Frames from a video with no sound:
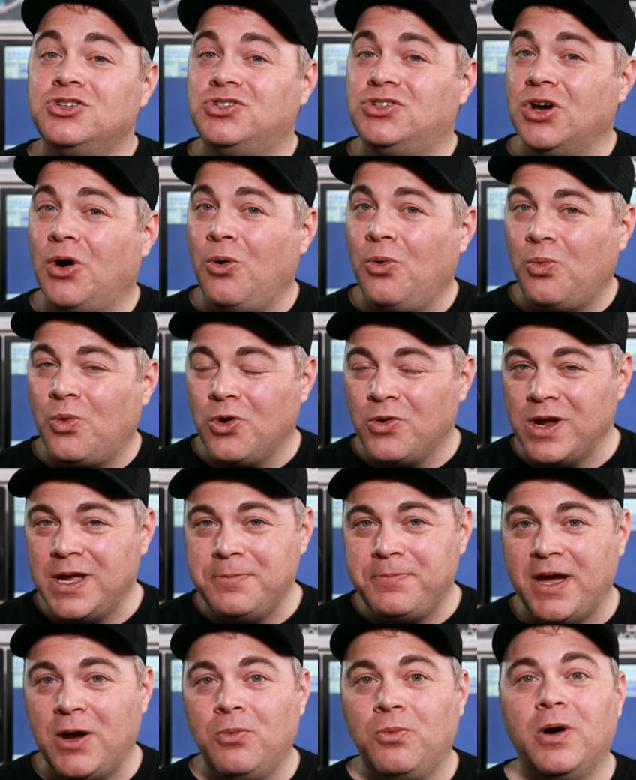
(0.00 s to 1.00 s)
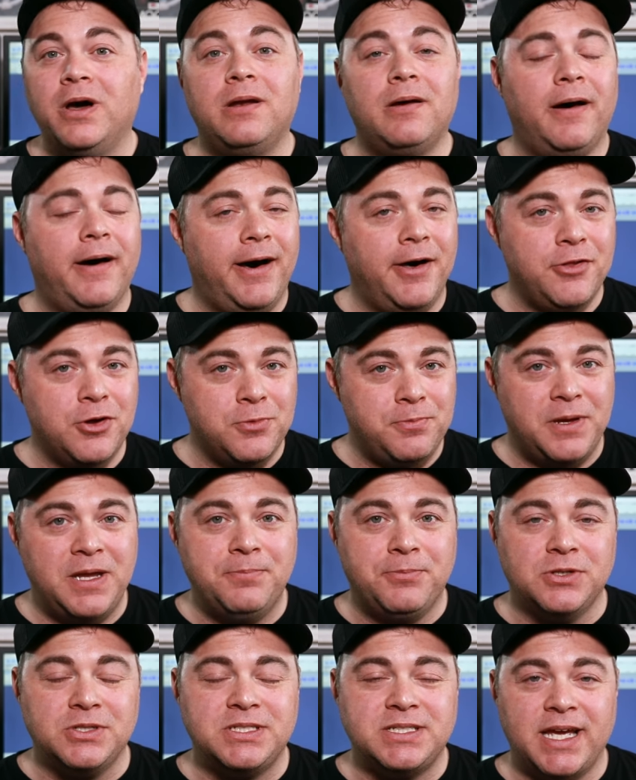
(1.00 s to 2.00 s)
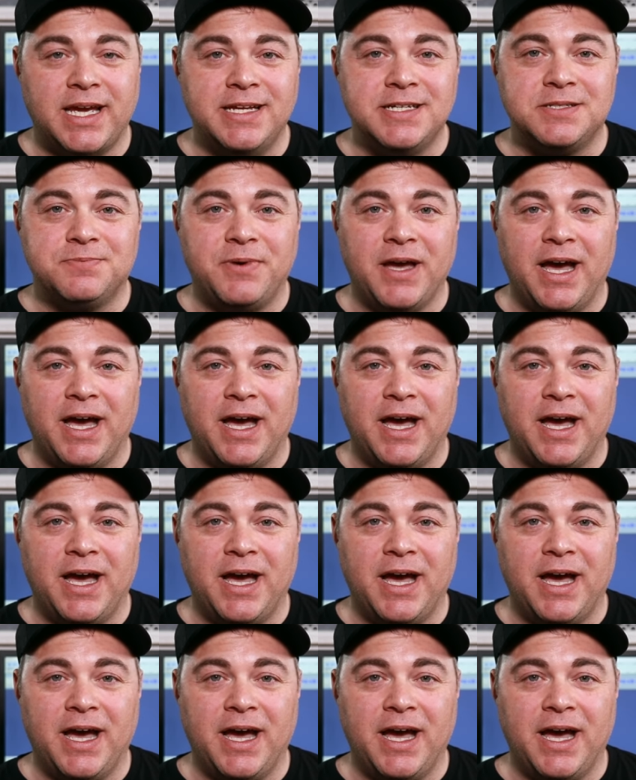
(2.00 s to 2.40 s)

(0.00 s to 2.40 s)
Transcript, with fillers: Don't worry about what other people say is